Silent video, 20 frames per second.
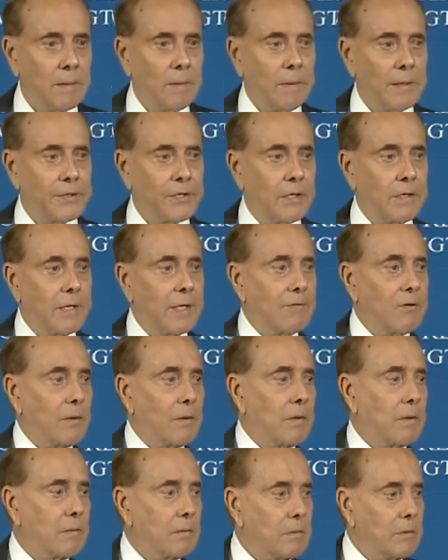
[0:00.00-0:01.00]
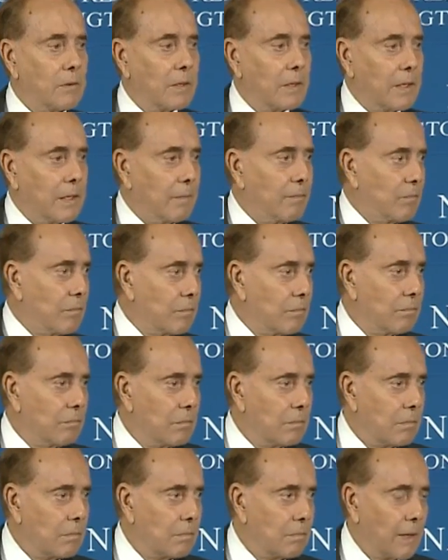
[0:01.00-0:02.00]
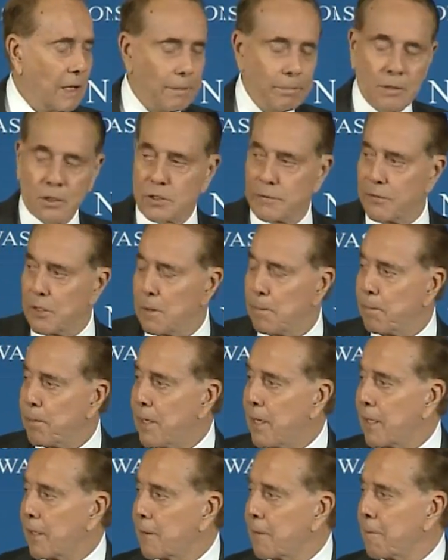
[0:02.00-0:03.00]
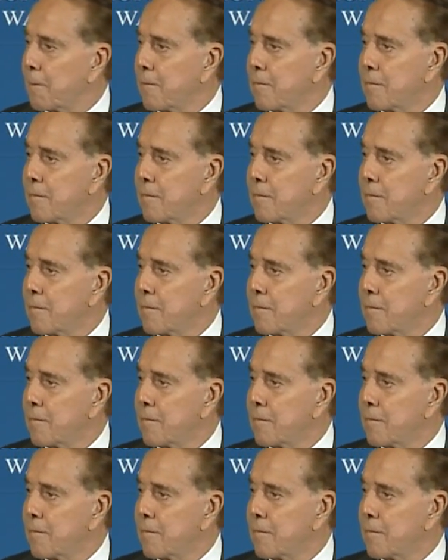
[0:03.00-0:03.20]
But they're never really make much of an impact.